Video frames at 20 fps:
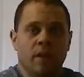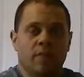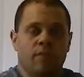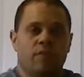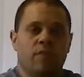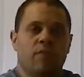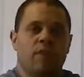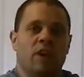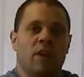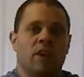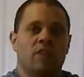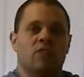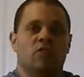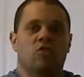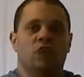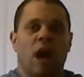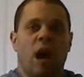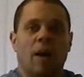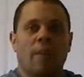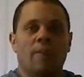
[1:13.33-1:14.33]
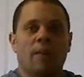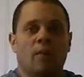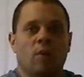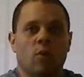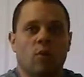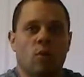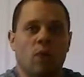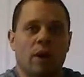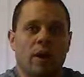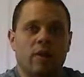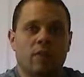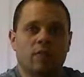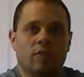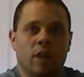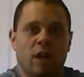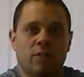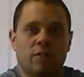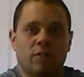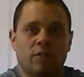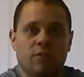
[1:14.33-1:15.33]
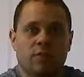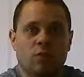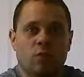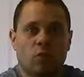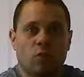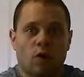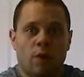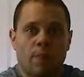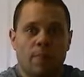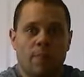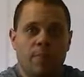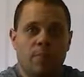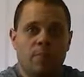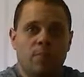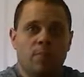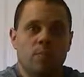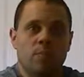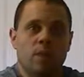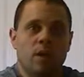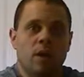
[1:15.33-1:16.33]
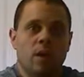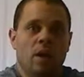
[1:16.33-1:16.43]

If you've got a job that requires lots of grip and